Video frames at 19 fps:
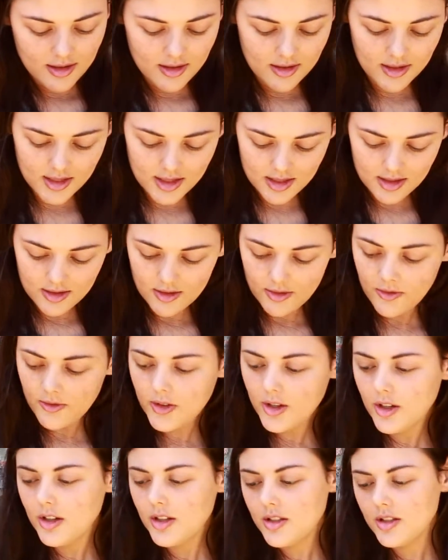Okay,
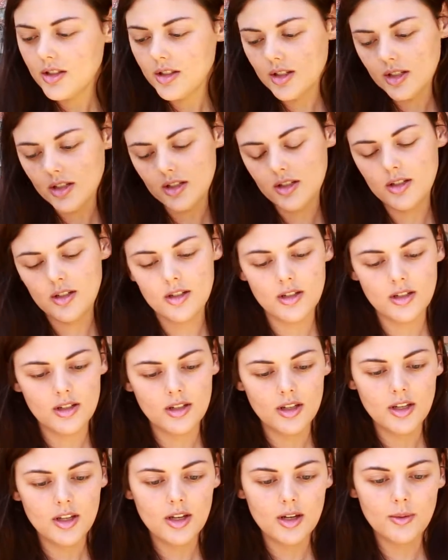first
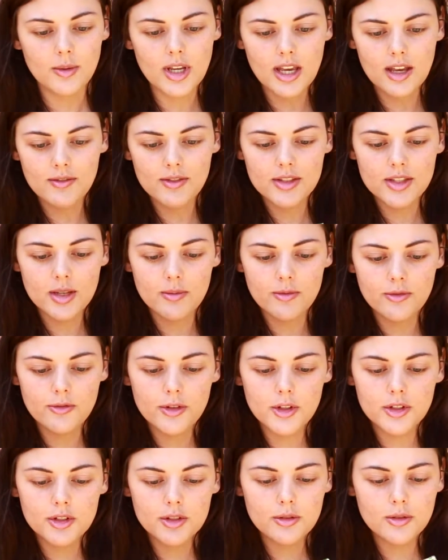we have some
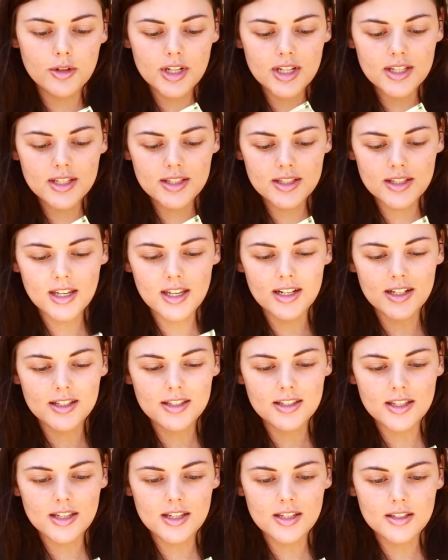foot toys, and it
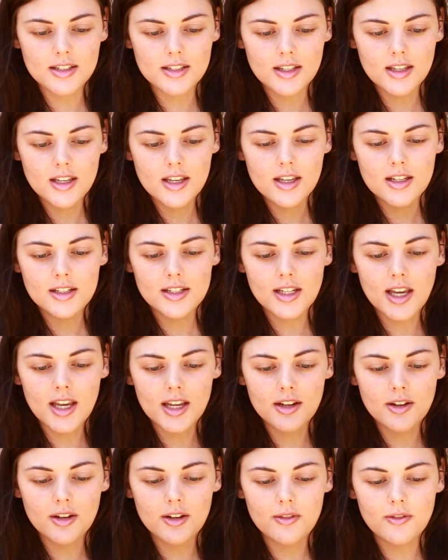says
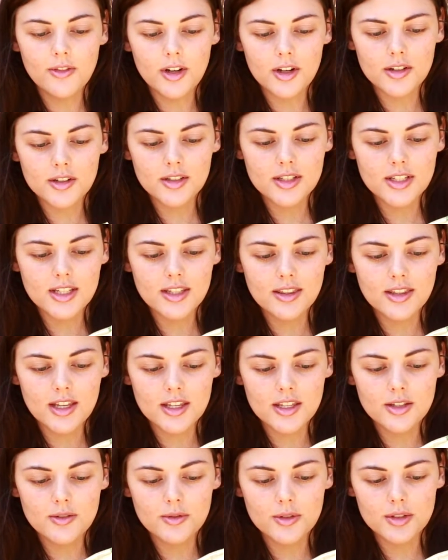Tango and Foxy,
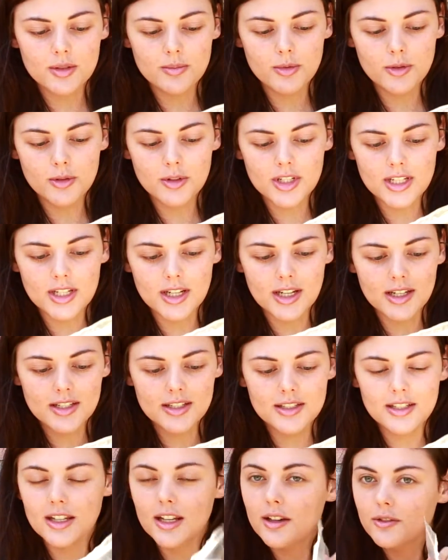thank you for supporting
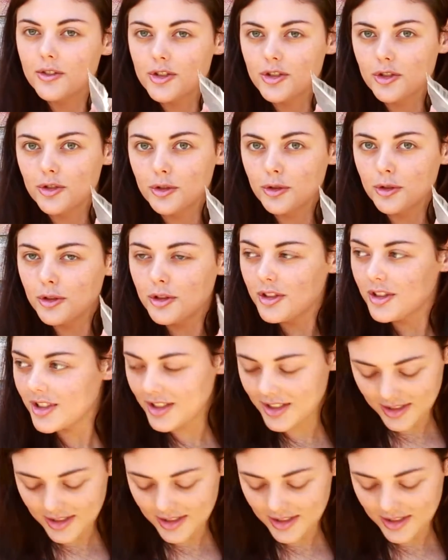us. Love, Jewel.